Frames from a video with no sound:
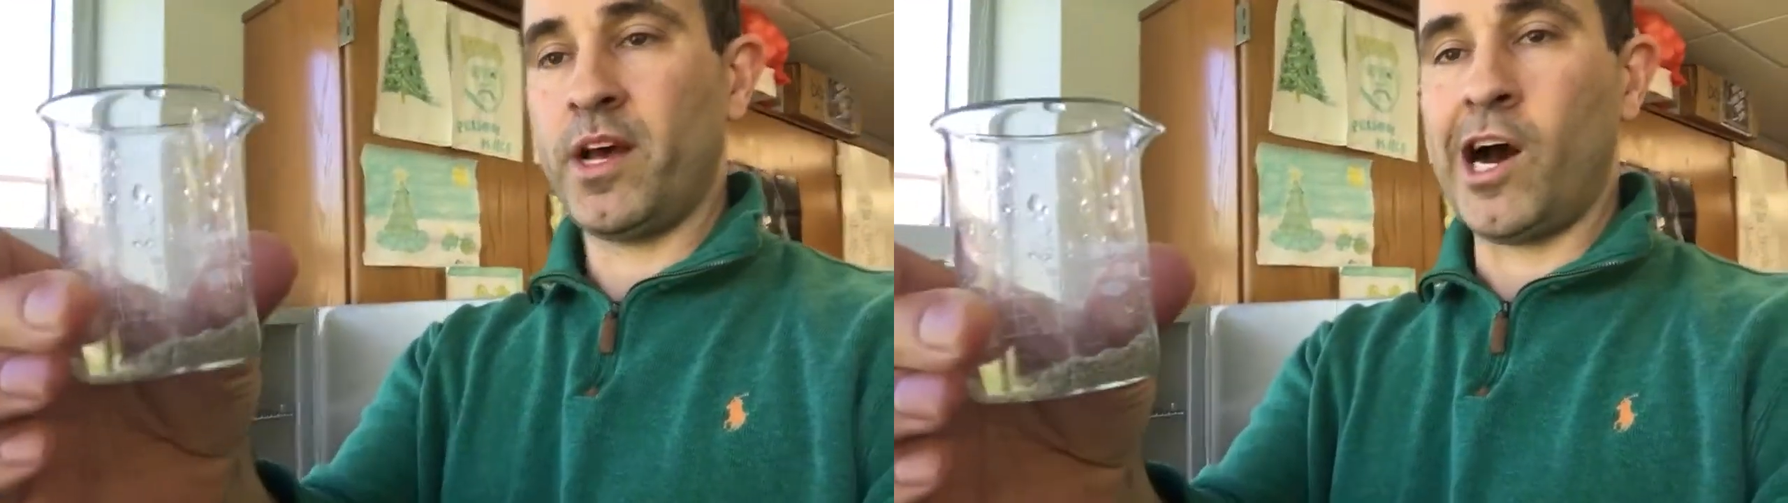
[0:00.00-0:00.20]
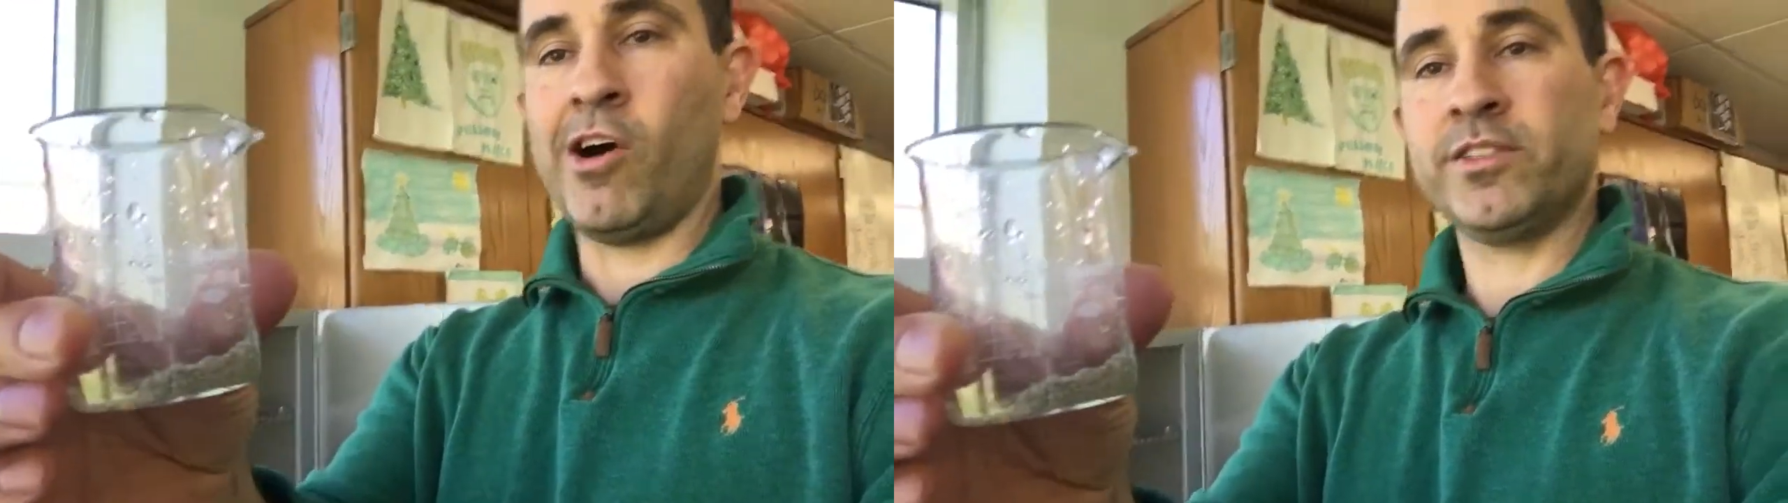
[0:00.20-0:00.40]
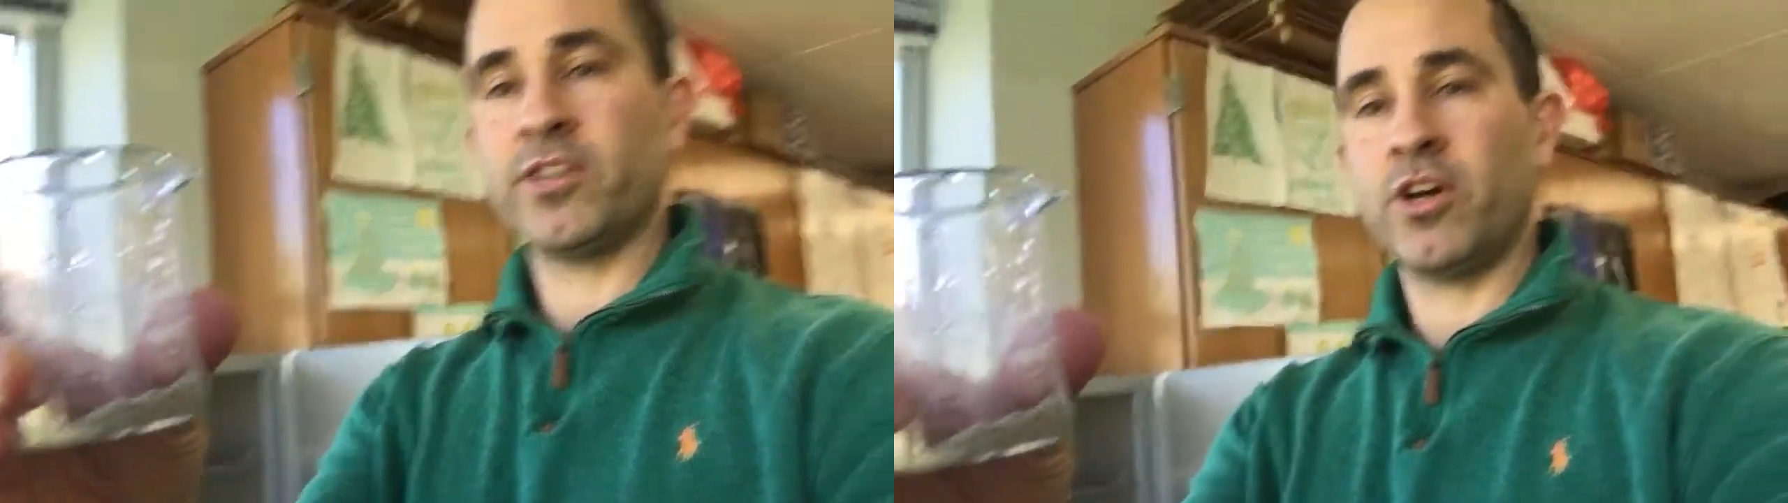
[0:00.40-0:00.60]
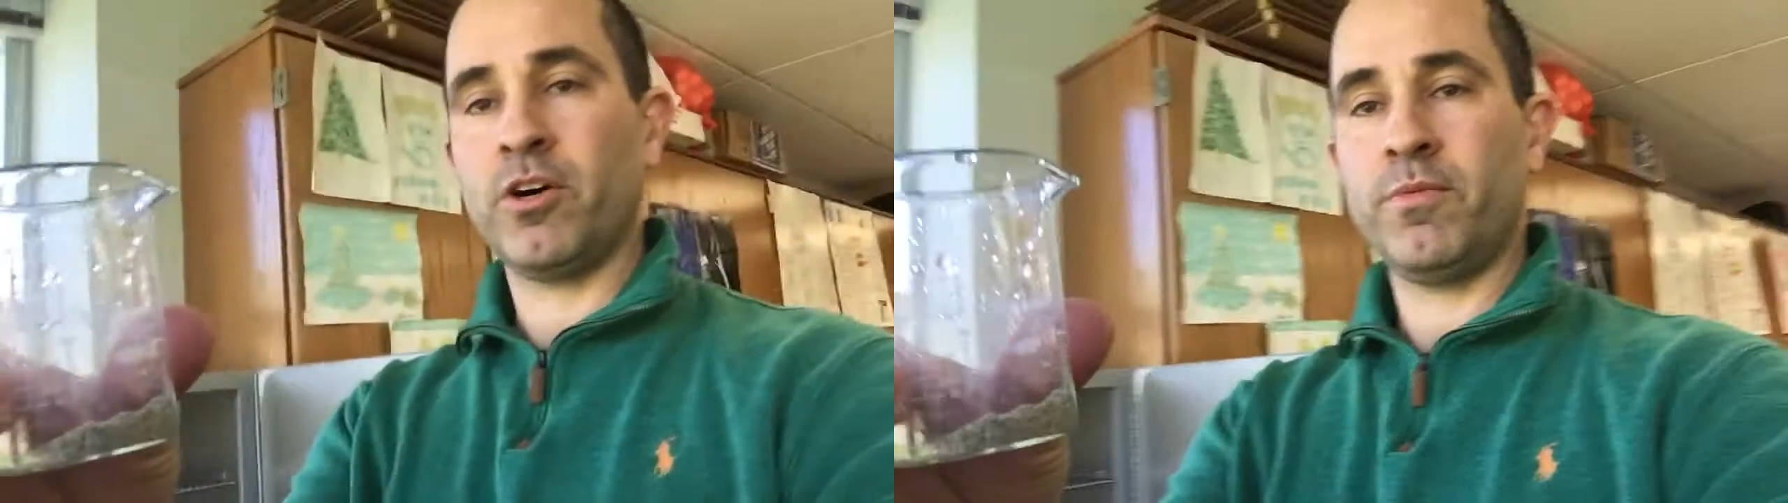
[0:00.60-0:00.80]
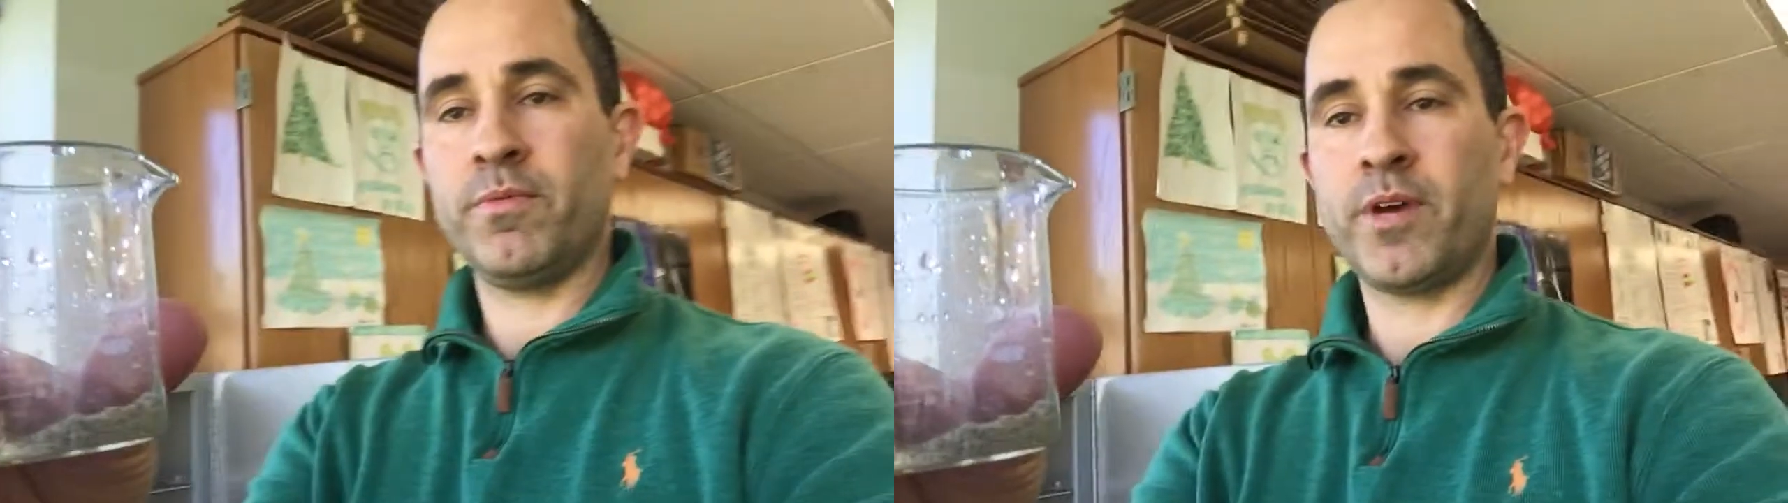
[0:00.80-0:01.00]
I
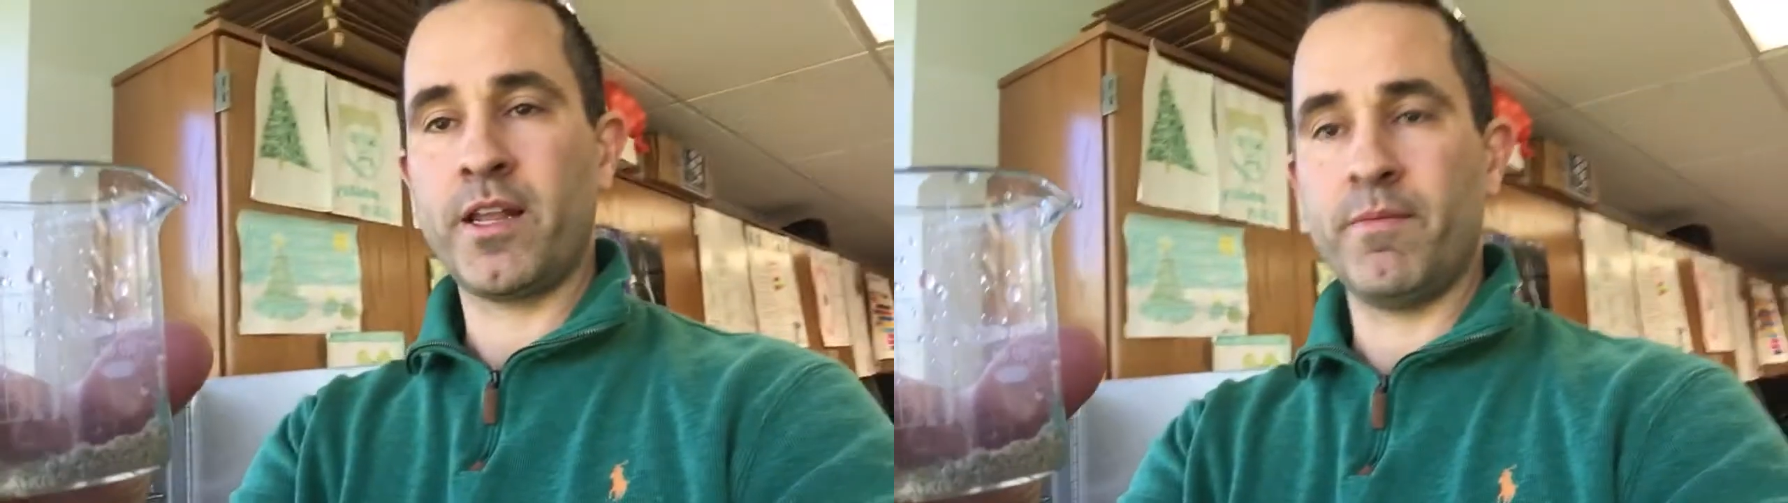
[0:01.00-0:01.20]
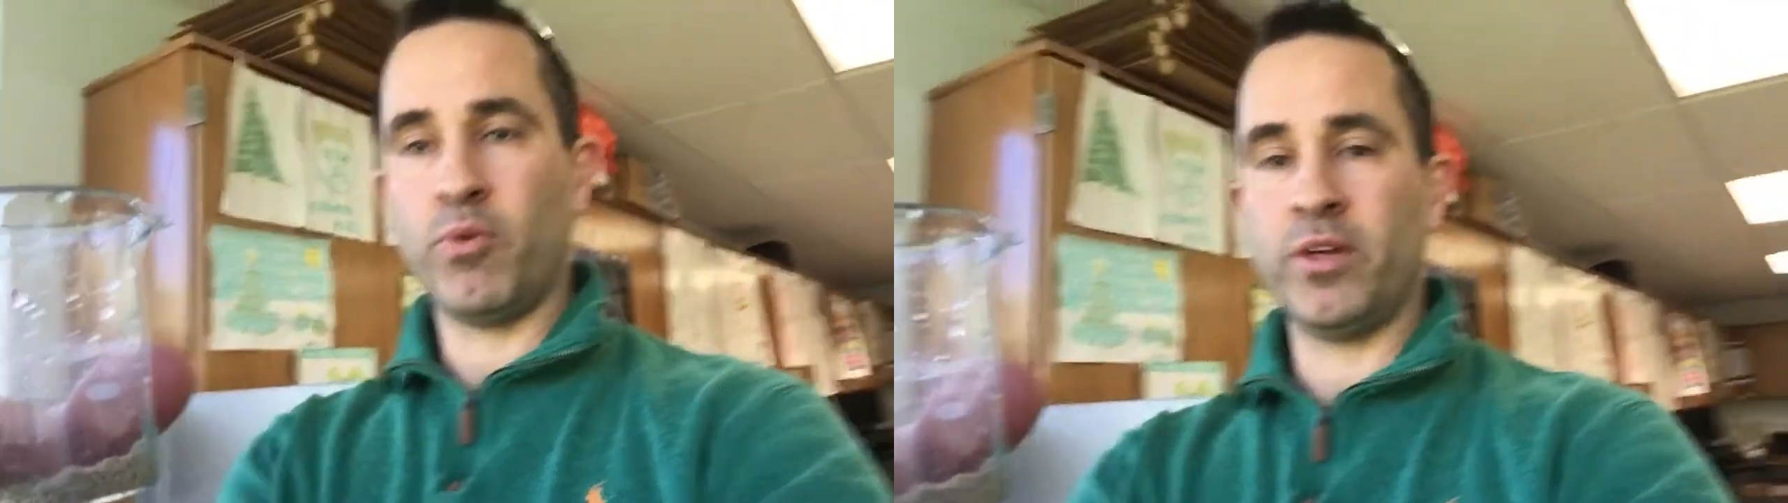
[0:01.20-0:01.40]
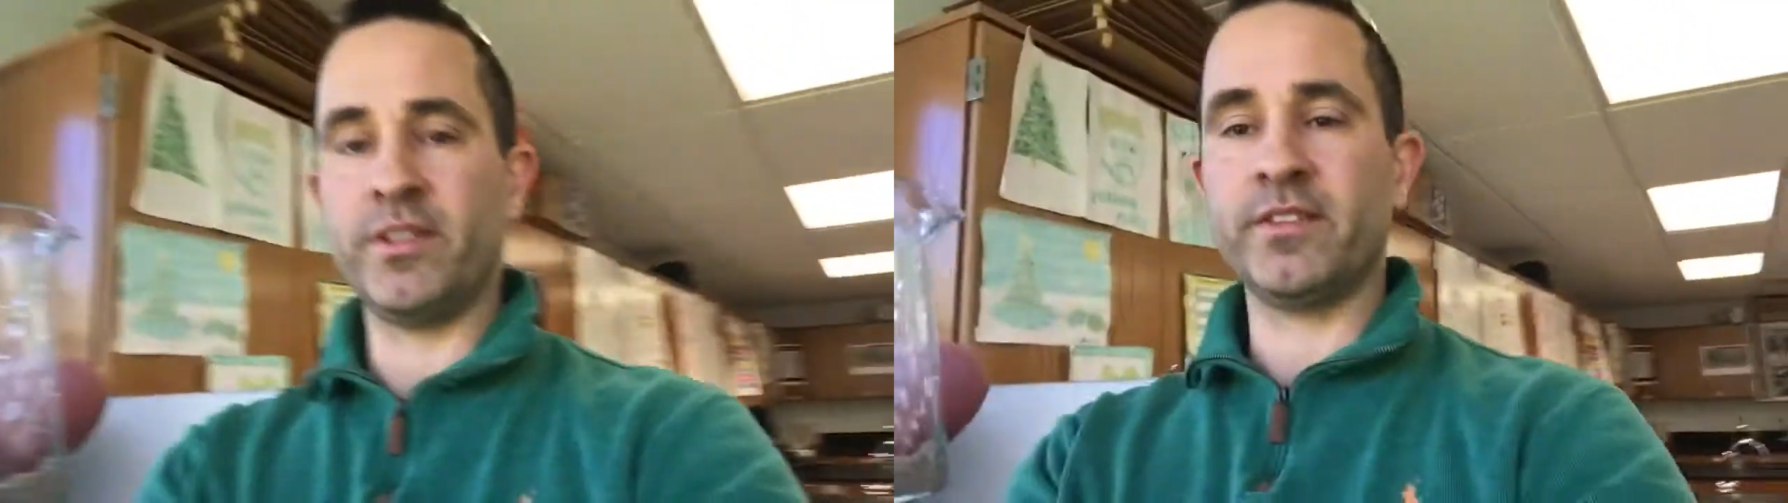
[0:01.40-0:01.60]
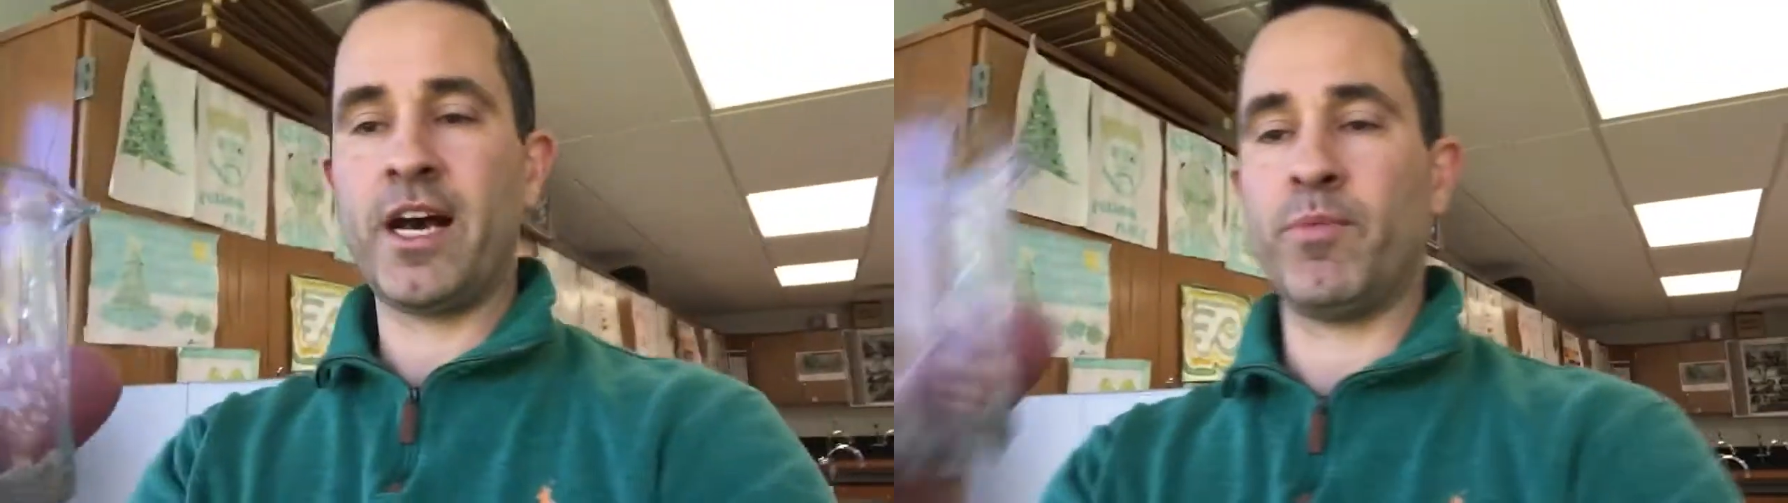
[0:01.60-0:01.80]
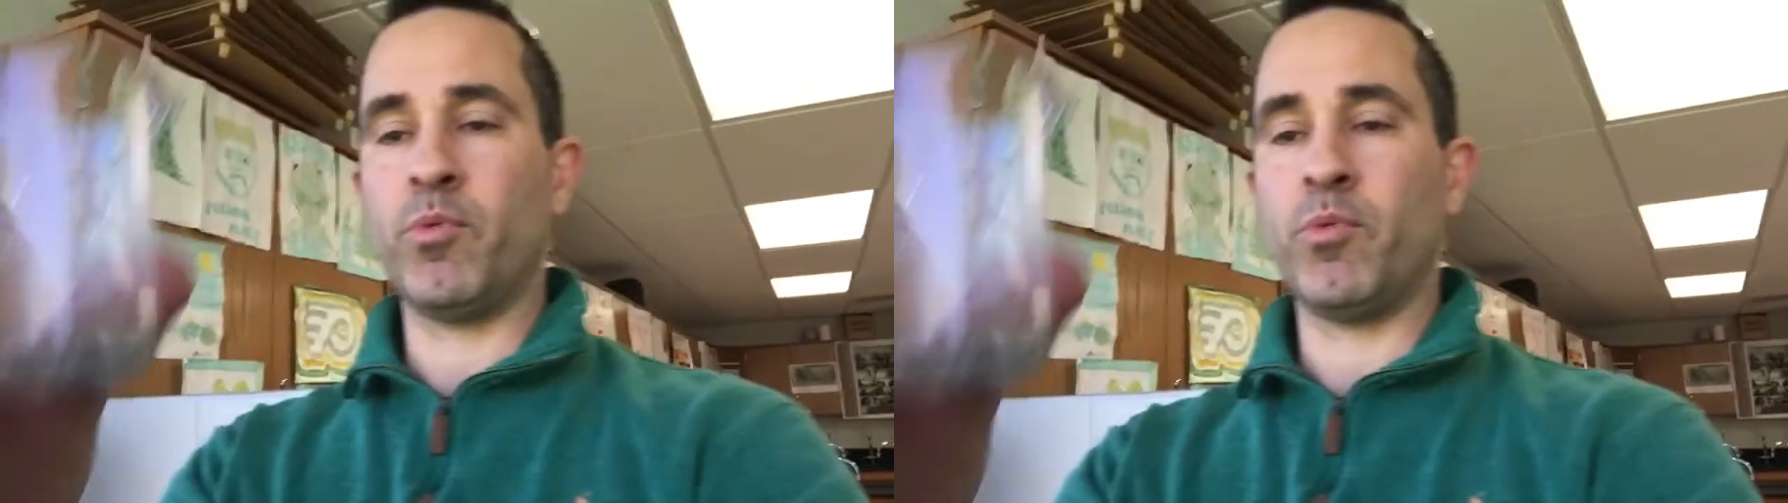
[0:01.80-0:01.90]
didn't point this out,